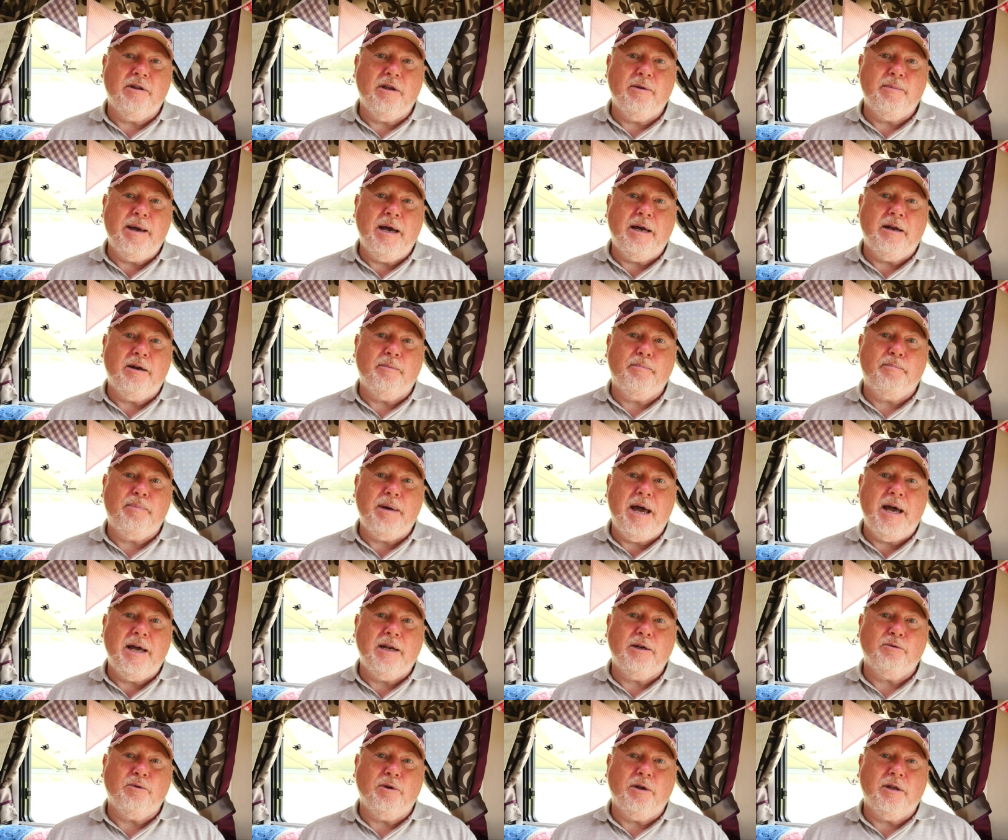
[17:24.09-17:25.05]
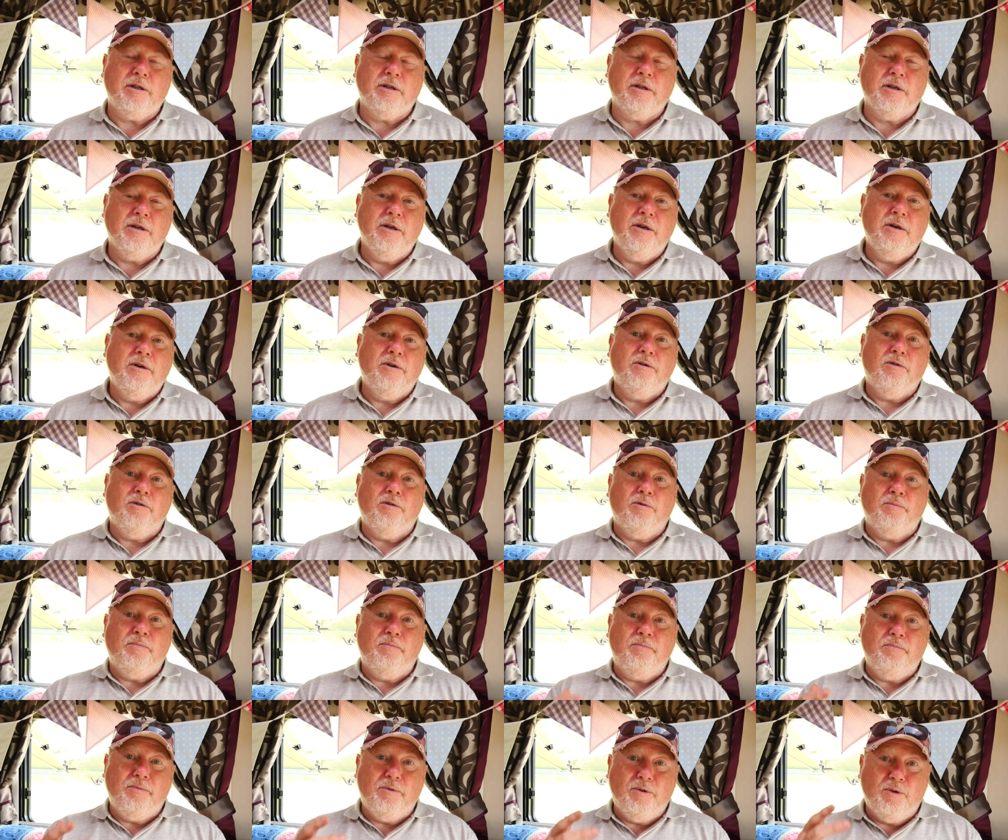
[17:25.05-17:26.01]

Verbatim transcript: the amount of bandwidth or,